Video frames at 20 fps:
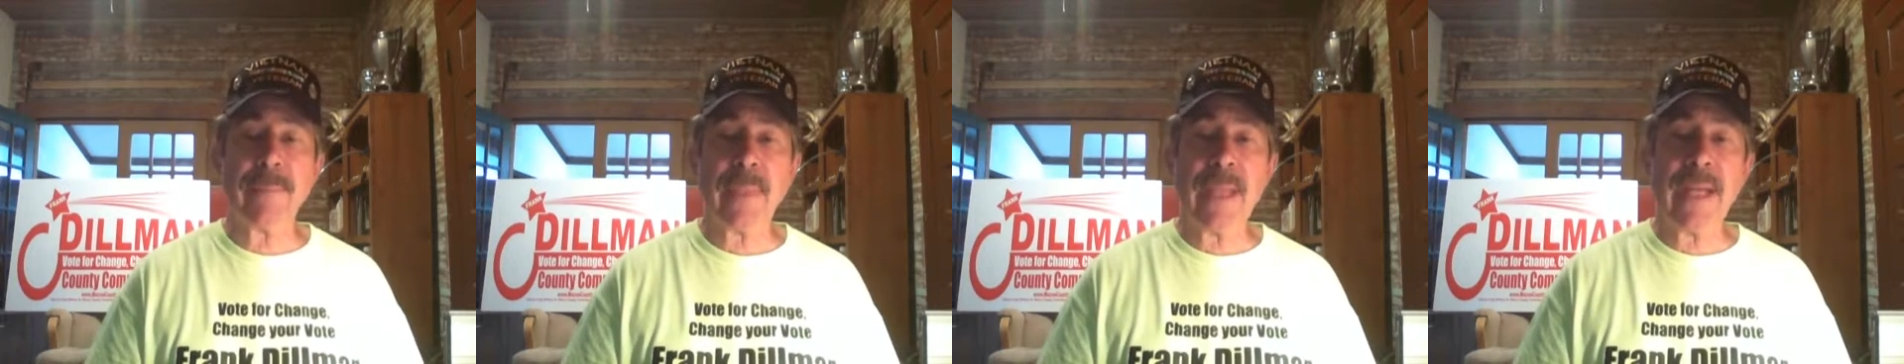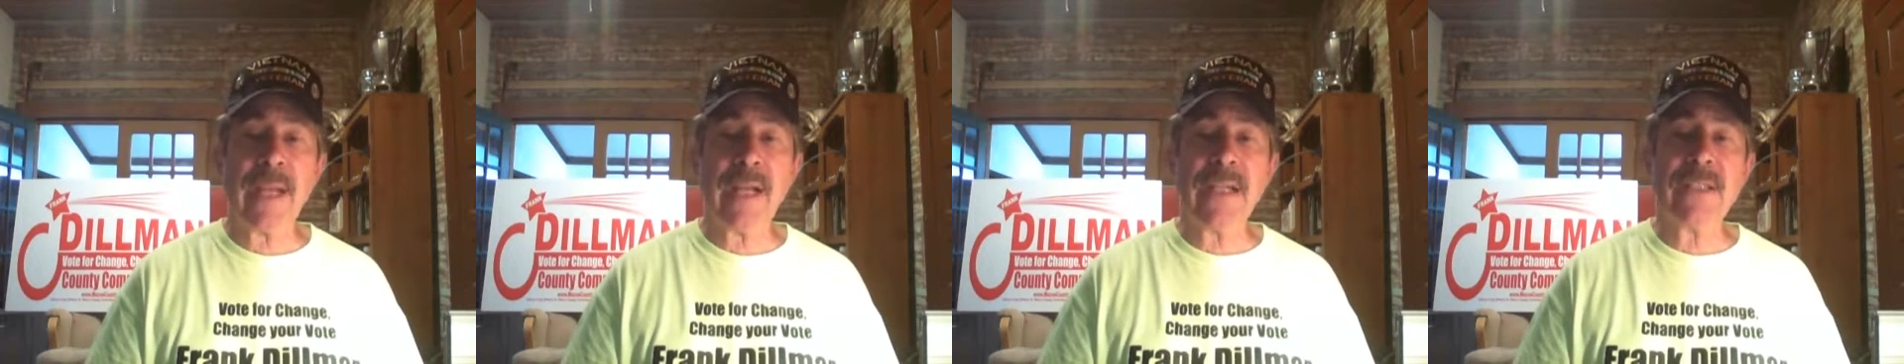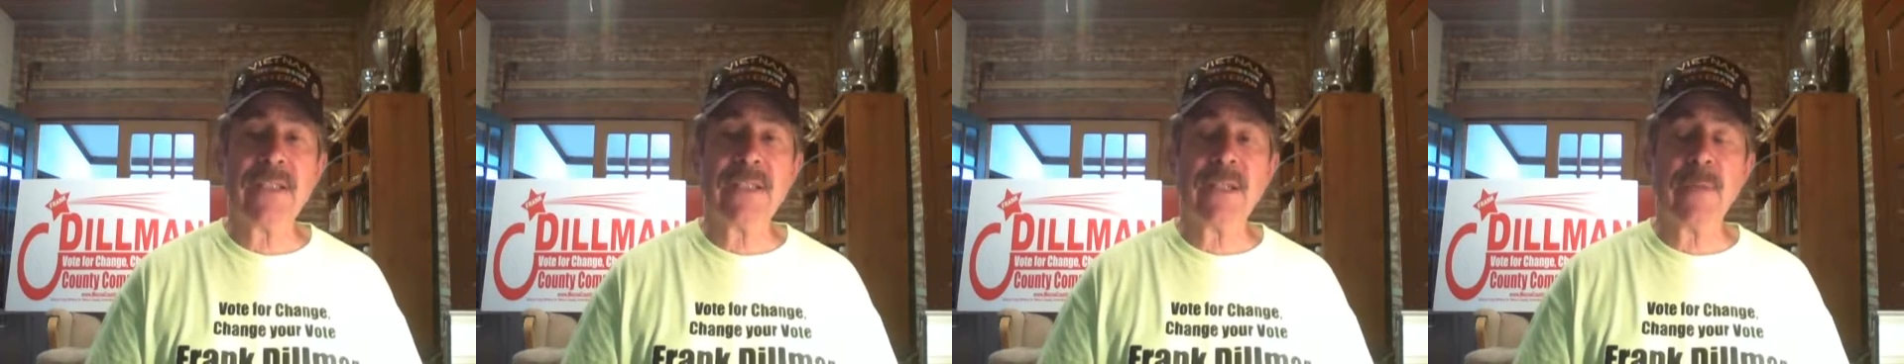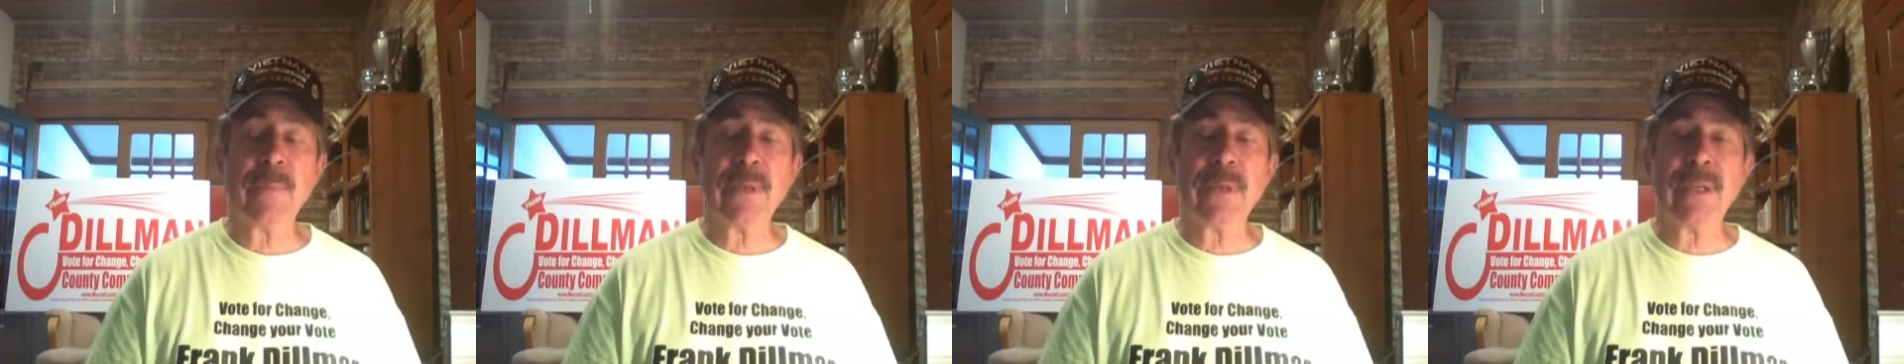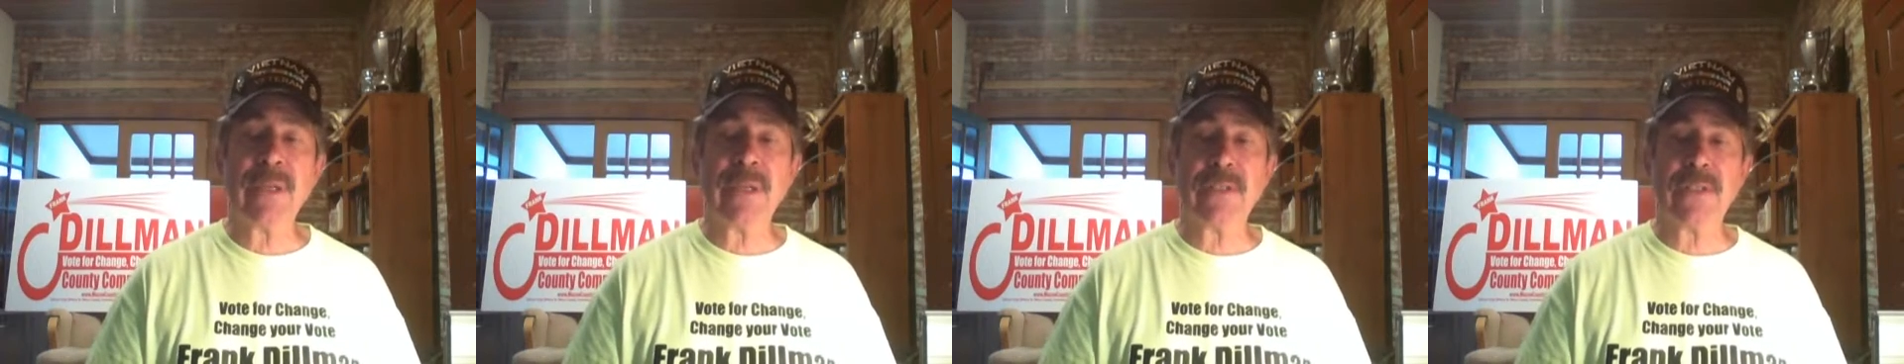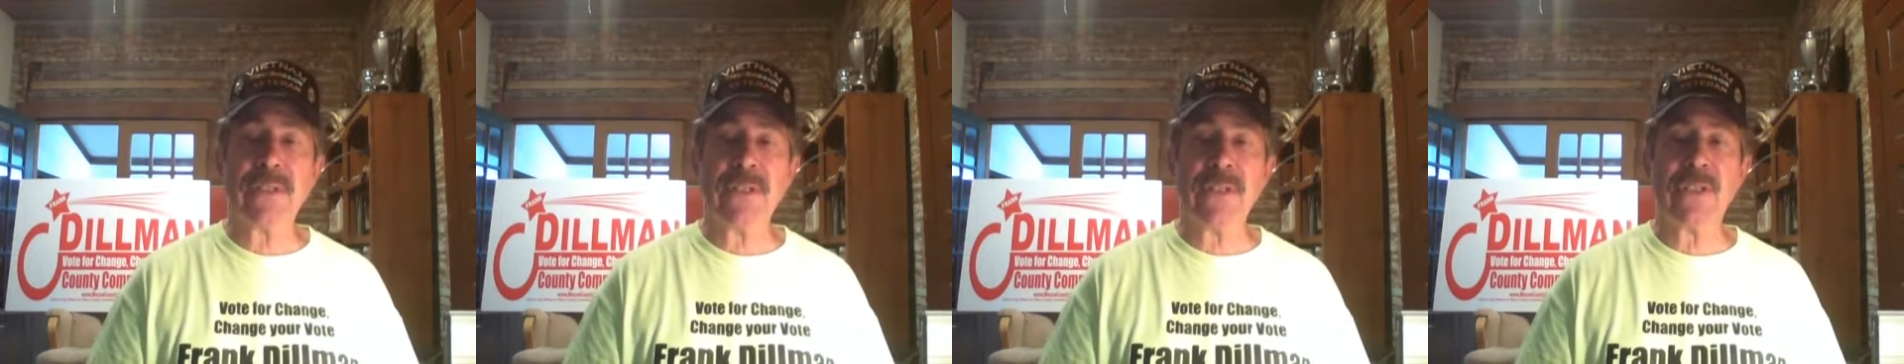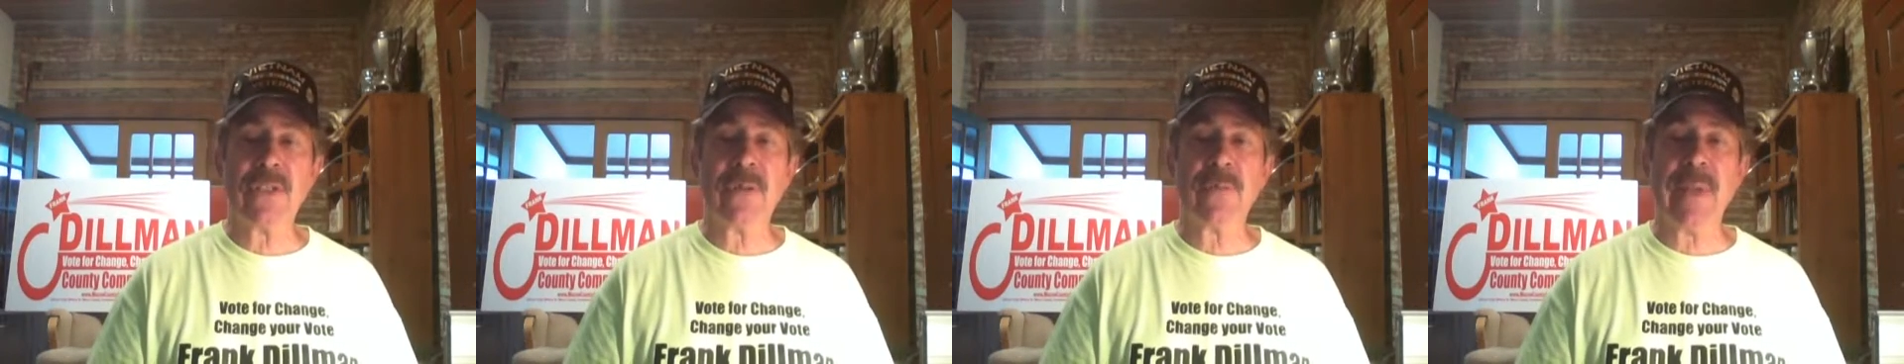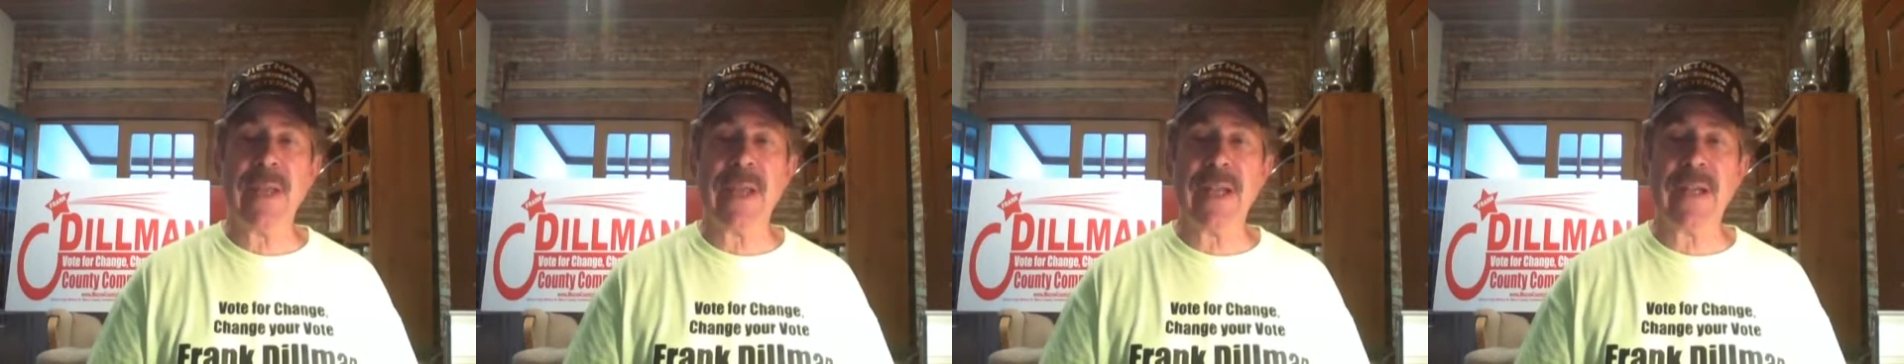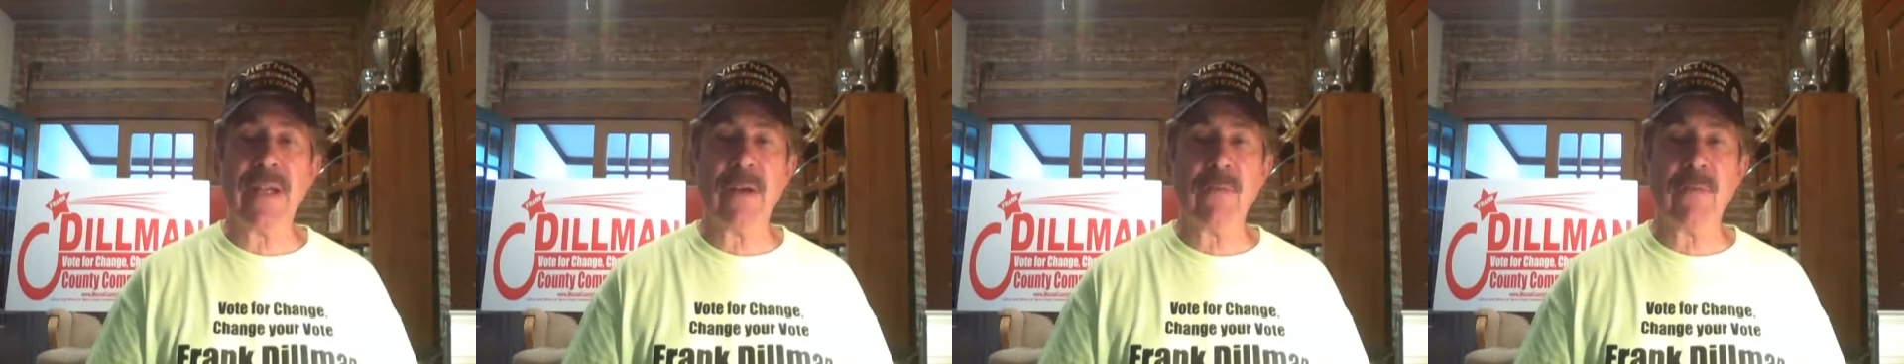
and not simply a decision made